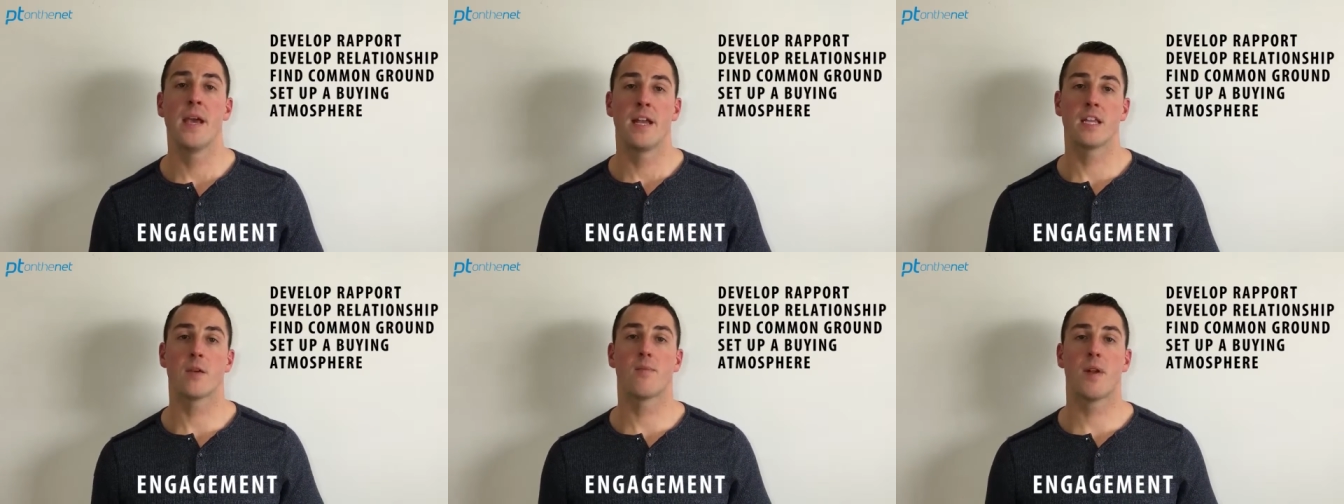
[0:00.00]

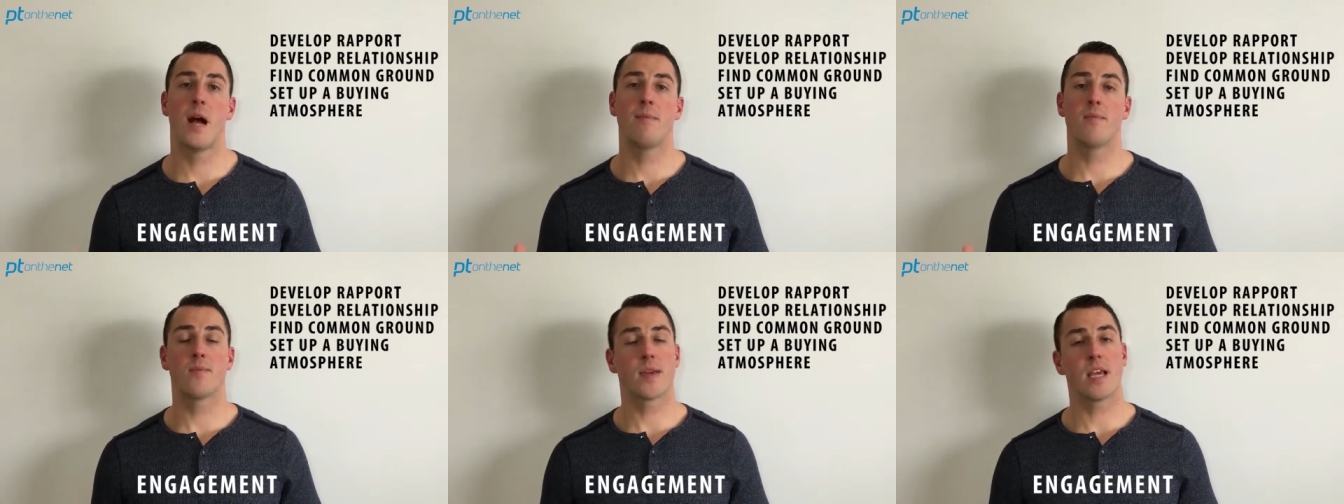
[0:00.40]
and you'll
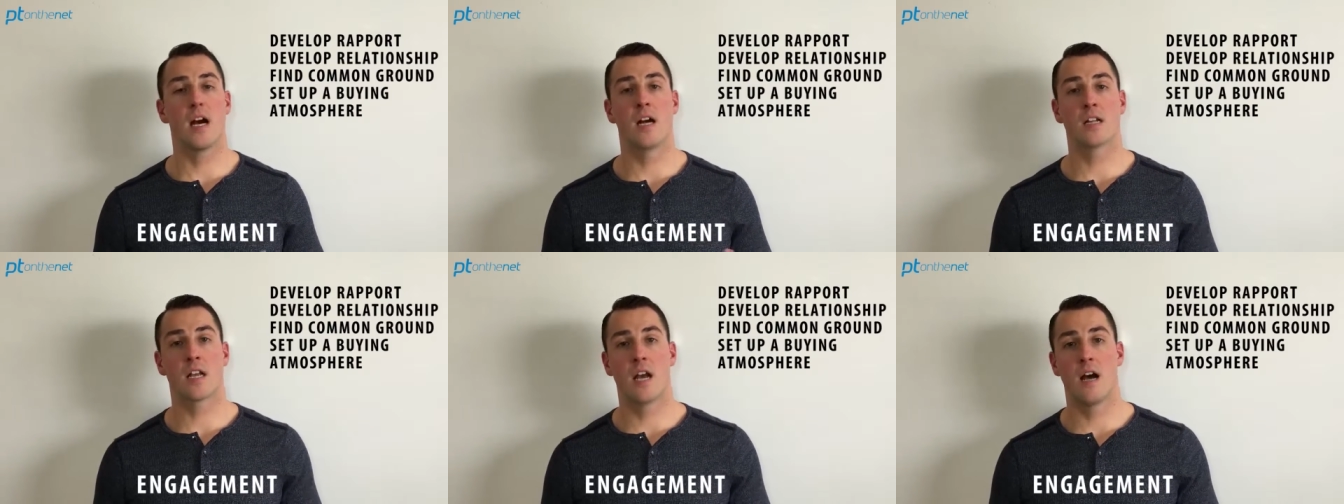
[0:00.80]
probably
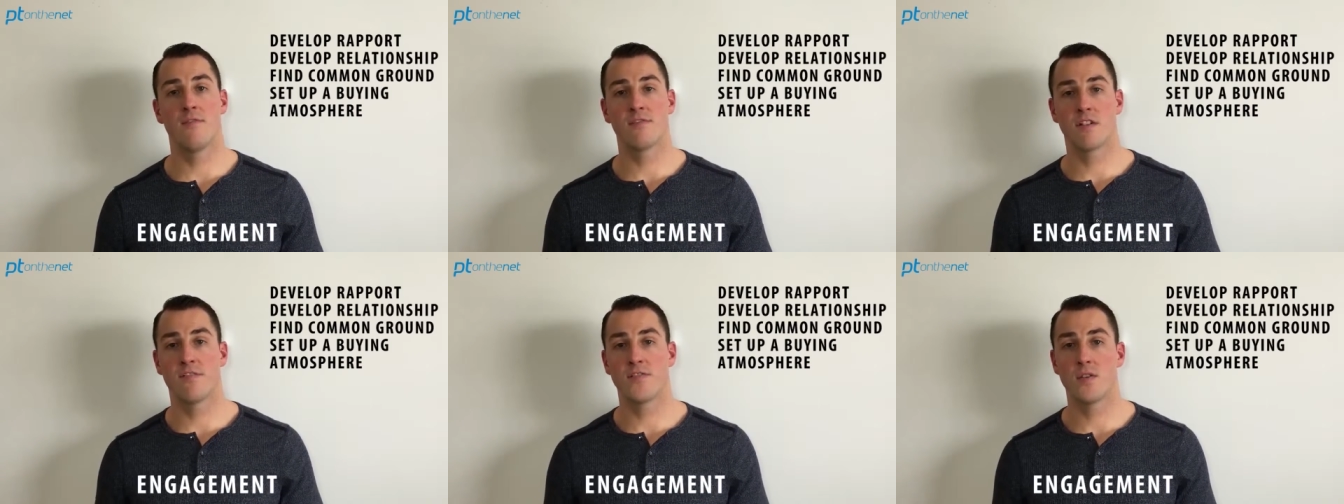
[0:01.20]

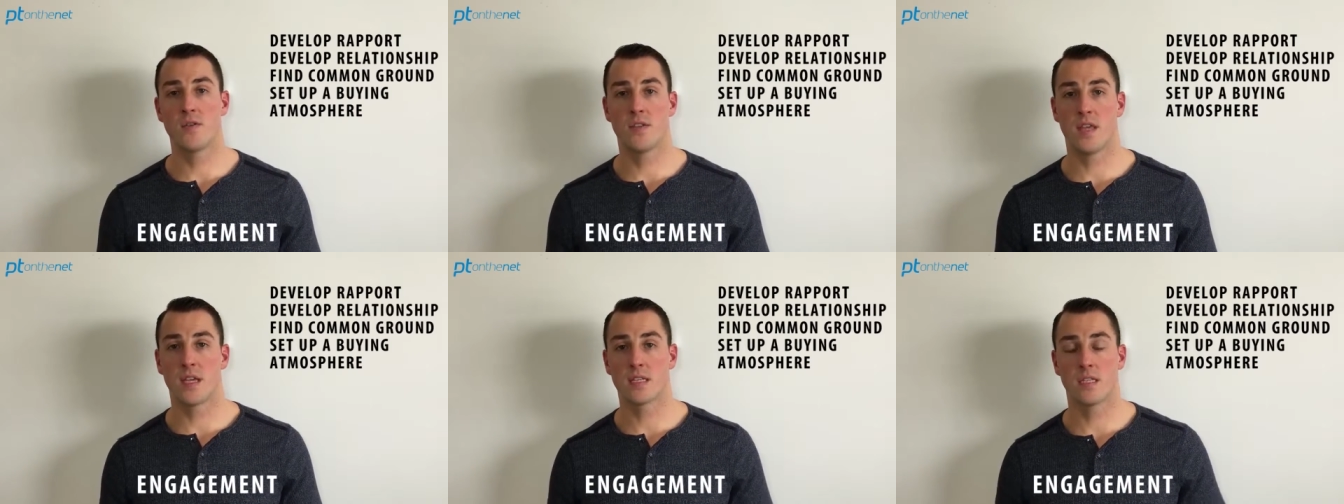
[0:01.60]
uncover a few
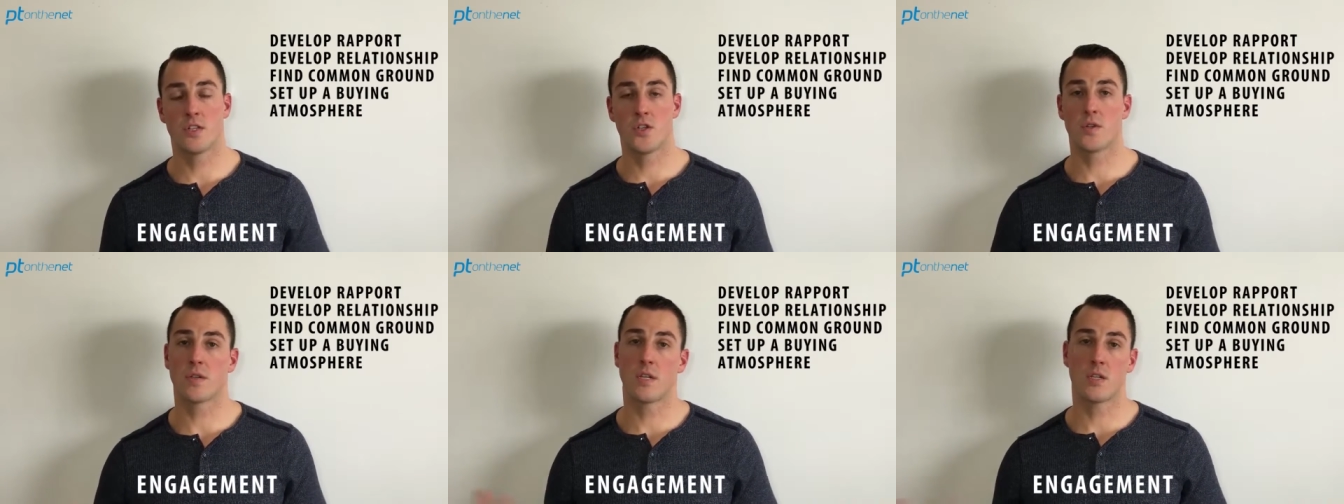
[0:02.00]
things
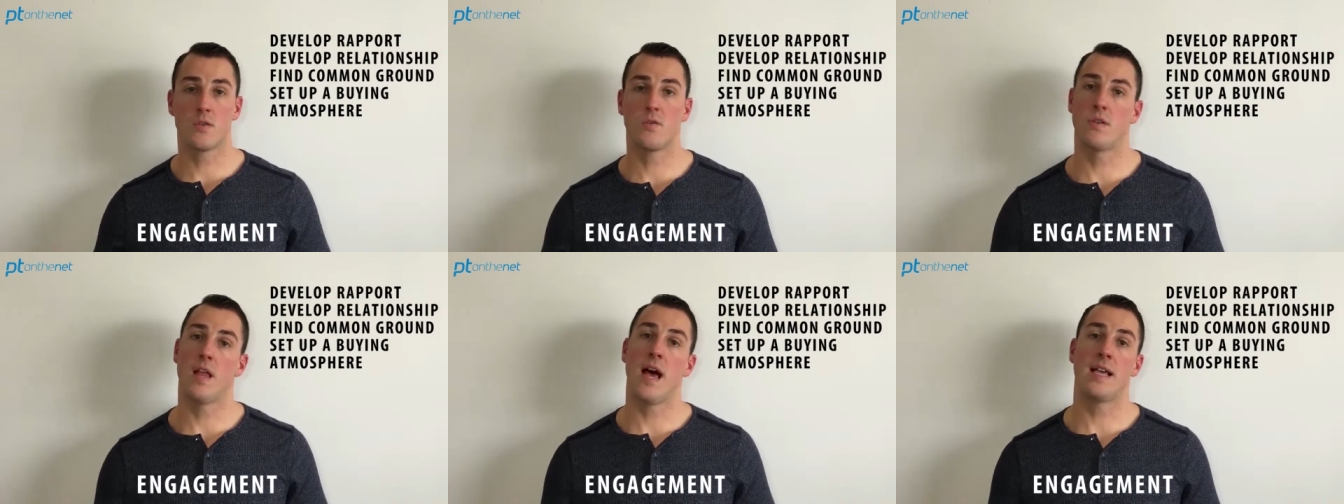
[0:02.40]
that you can
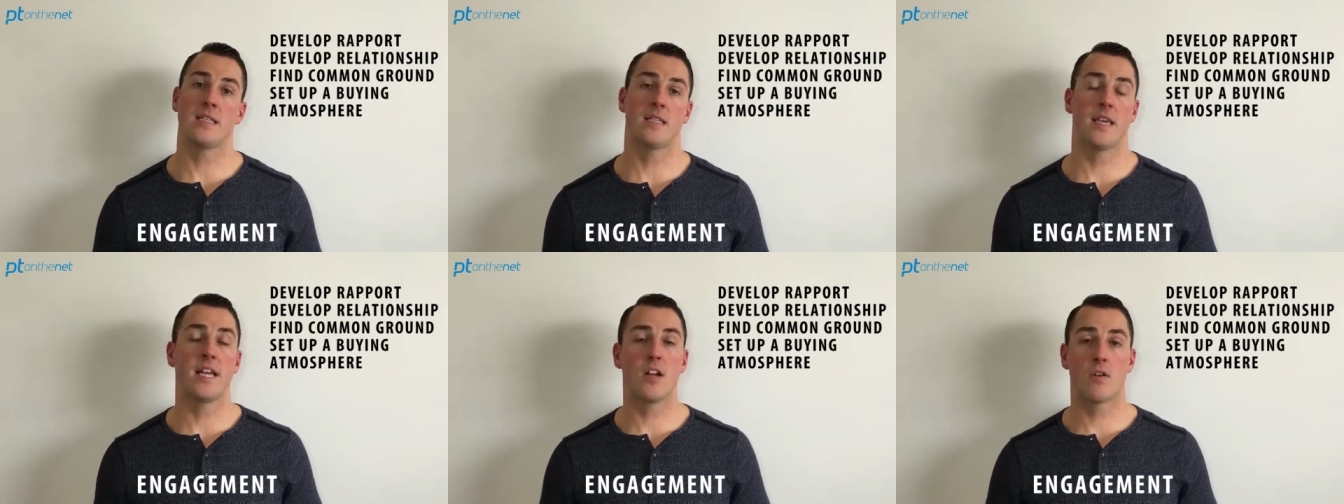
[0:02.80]

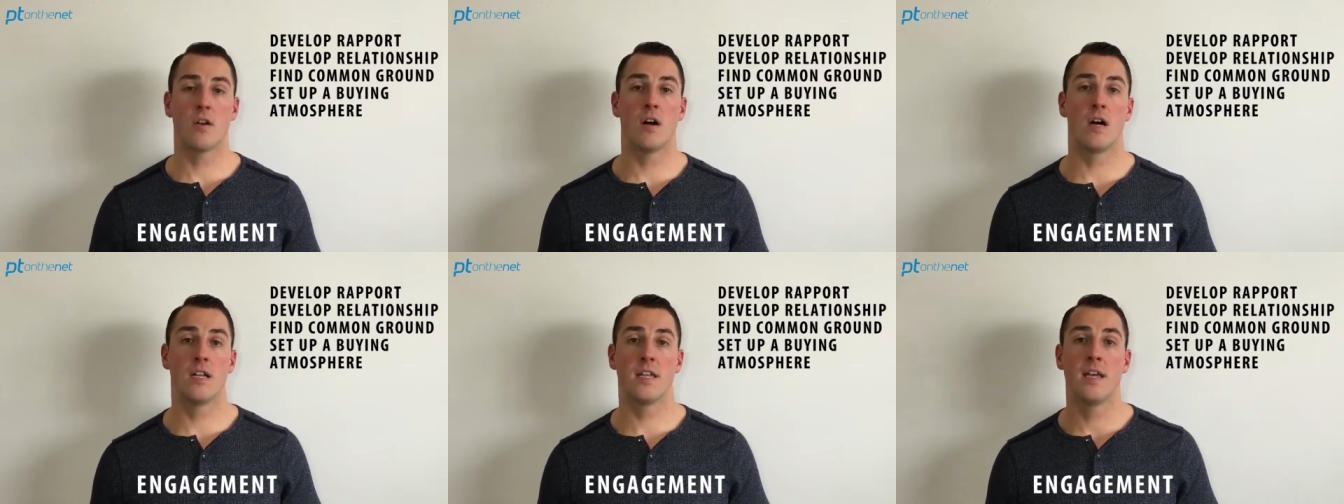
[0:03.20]
utilize later
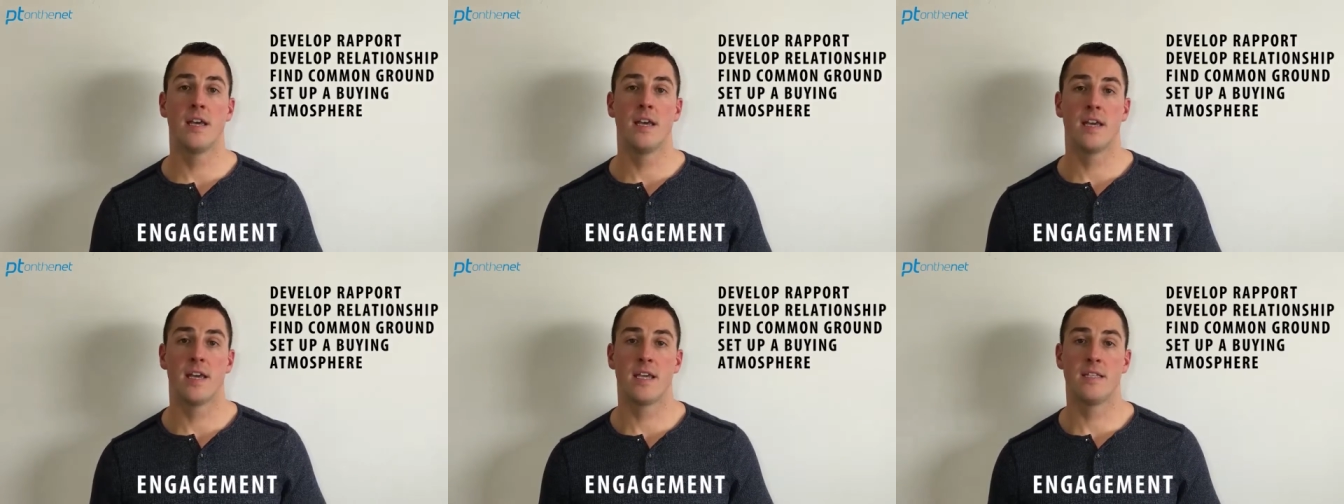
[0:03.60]
on
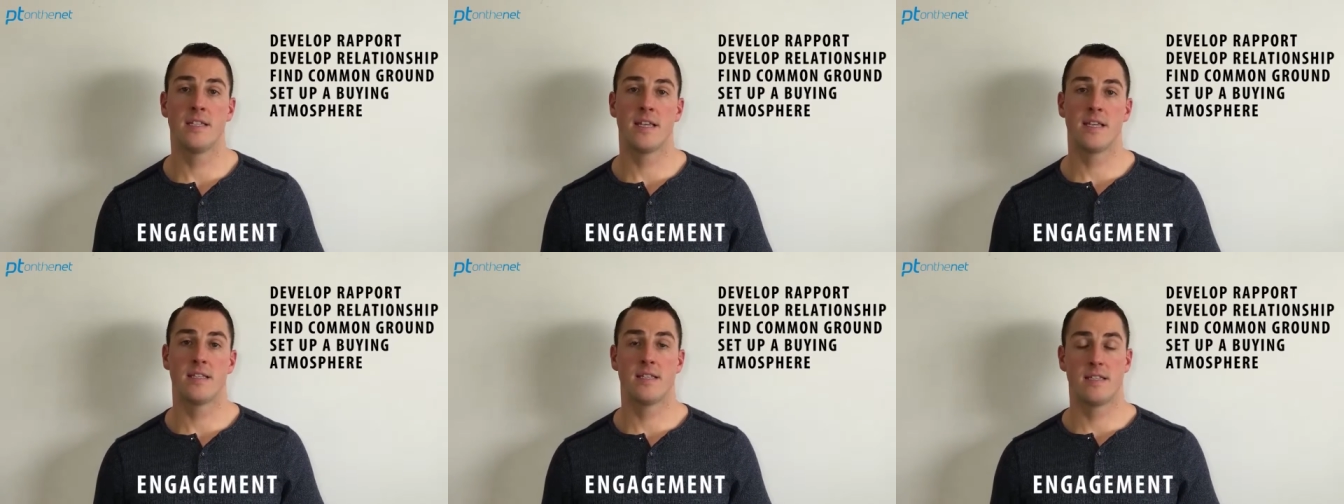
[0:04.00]
in
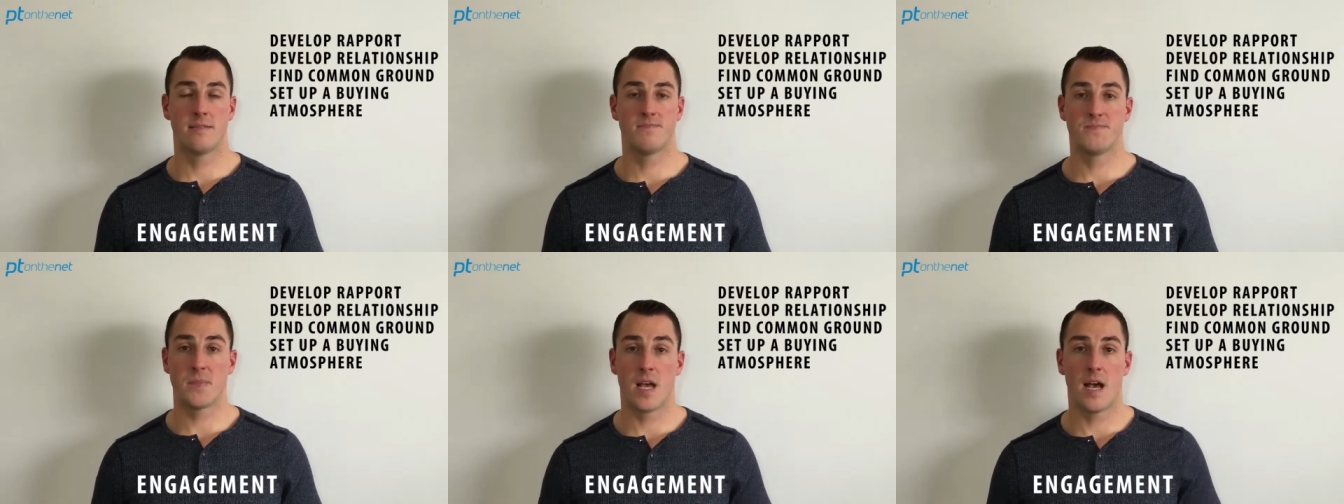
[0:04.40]

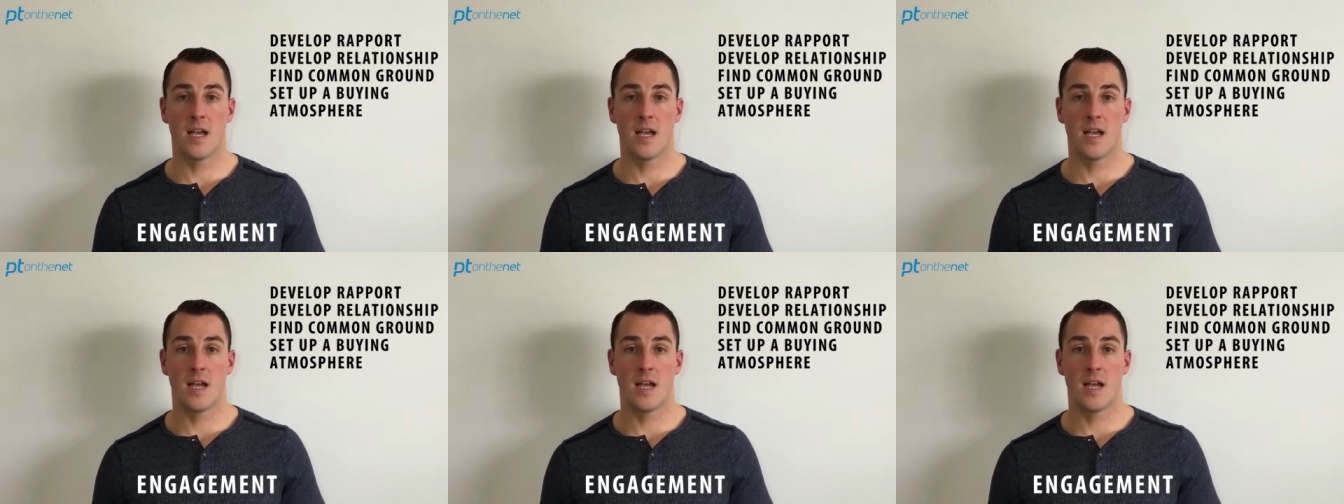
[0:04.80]
this